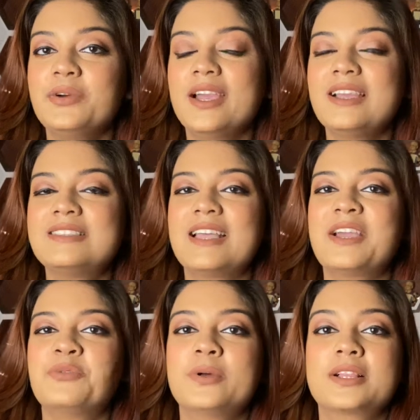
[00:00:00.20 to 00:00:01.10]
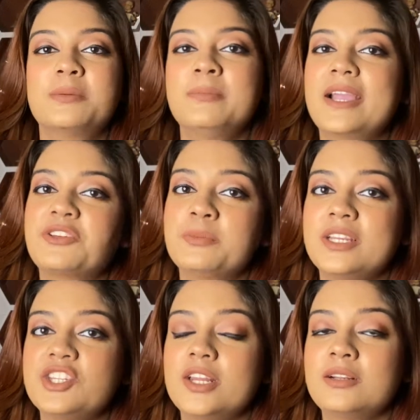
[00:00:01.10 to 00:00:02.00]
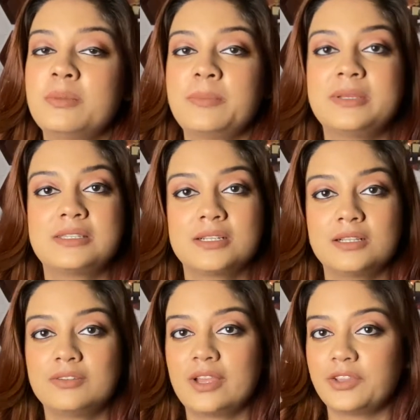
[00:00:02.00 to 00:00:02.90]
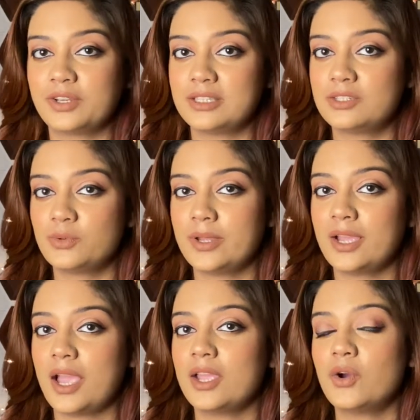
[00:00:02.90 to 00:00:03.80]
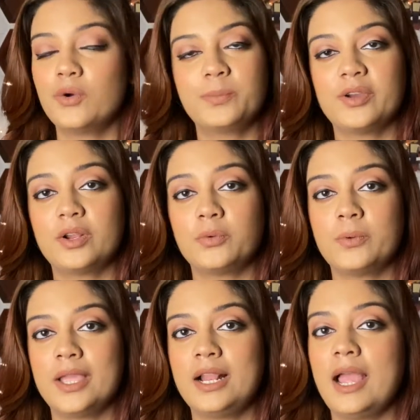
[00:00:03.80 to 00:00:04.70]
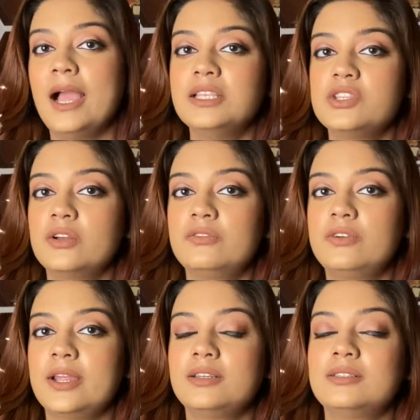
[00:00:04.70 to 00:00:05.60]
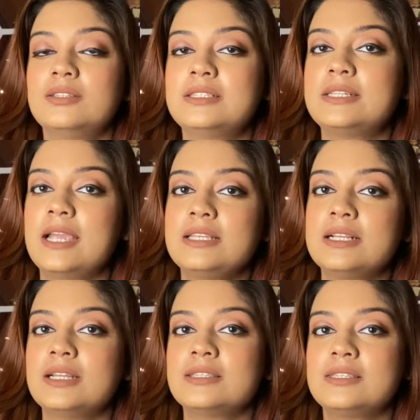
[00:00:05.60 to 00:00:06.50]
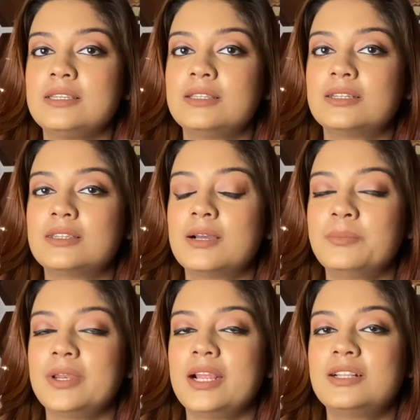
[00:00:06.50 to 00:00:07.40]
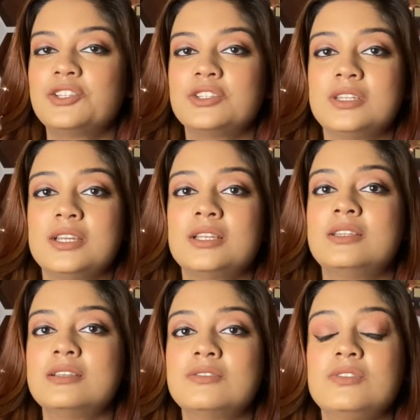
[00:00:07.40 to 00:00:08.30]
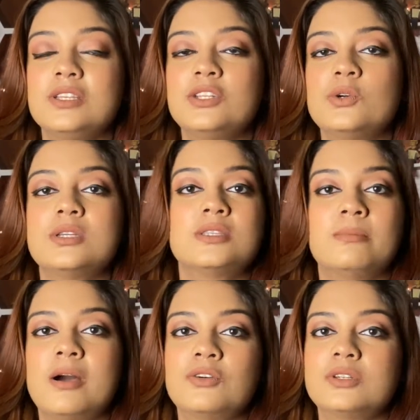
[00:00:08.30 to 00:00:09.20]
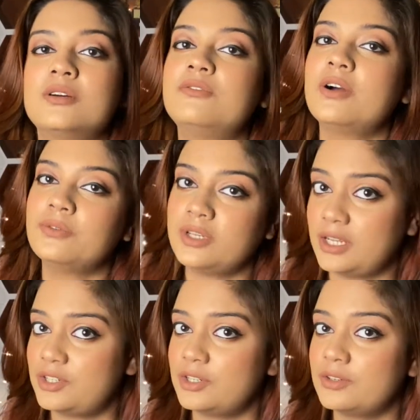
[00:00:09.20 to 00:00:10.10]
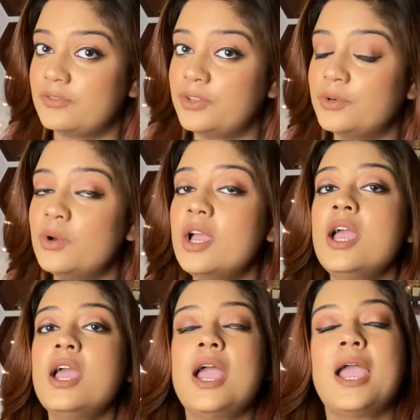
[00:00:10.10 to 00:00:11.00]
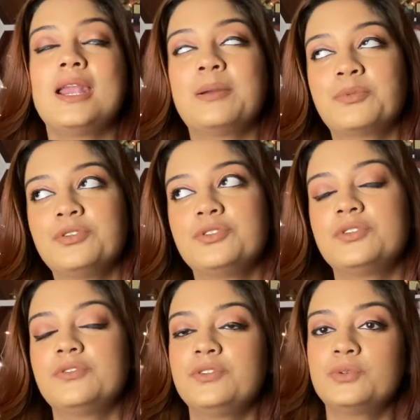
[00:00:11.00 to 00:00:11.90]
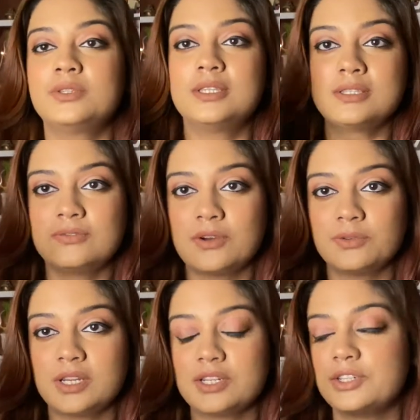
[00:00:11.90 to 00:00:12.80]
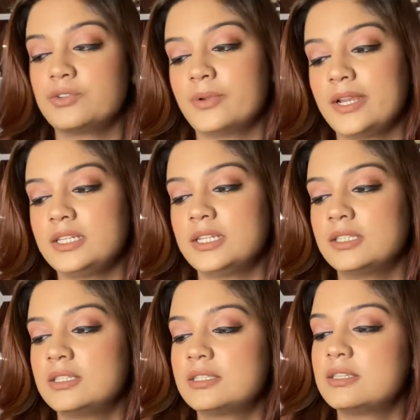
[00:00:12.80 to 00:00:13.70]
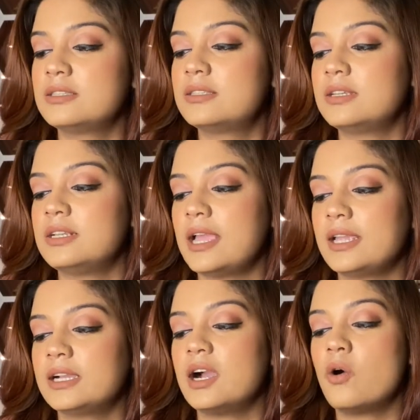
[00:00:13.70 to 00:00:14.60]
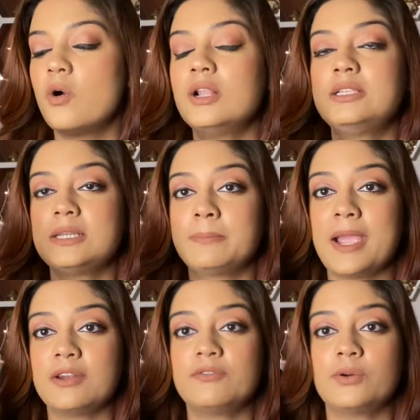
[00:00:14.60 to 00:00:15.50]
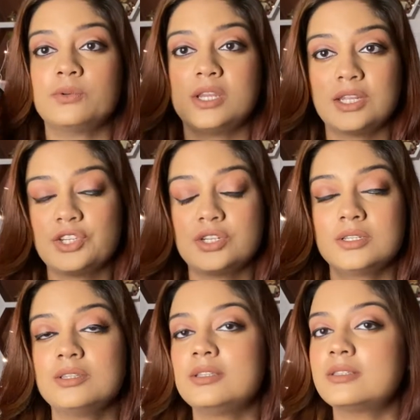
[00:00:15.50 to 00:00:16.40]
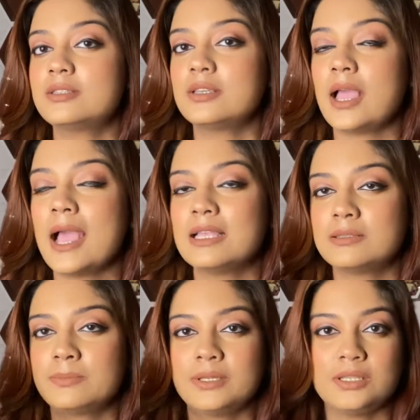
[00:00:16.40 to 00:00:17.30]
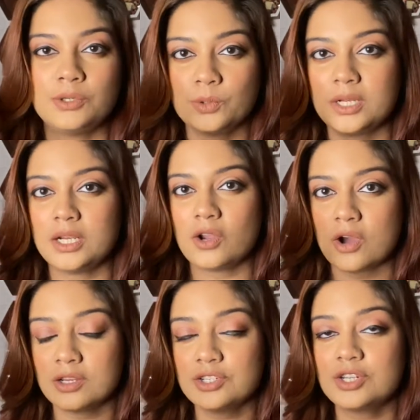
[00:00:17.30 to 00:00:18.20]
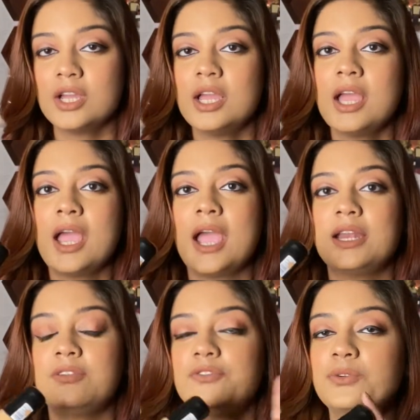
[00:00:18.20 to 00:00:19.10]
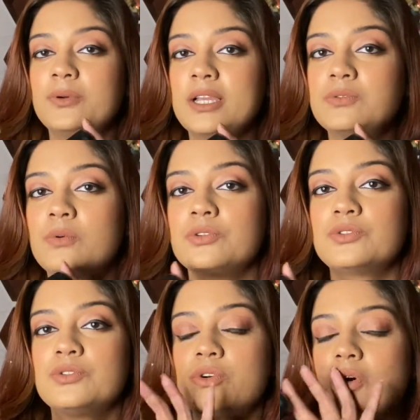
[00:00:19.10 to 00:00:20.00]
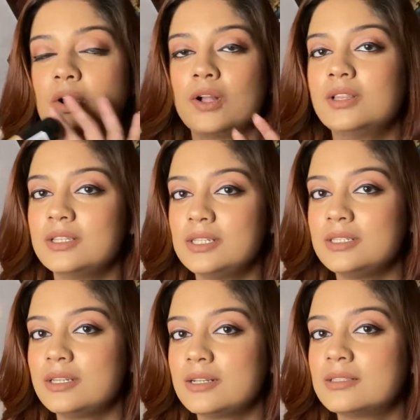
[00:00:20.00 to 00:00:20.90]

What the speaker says: guys, and welcome back to my channel, my Pastel love. How you guys doing? I hope you all are well. As you have read in the title and seen the thumbnail, today this video is about a foundation review, and I'm going to review this foundation right here. This is the Nykaa All Day Matte Foundation. This has been newly launched, and if you guys want to know all the details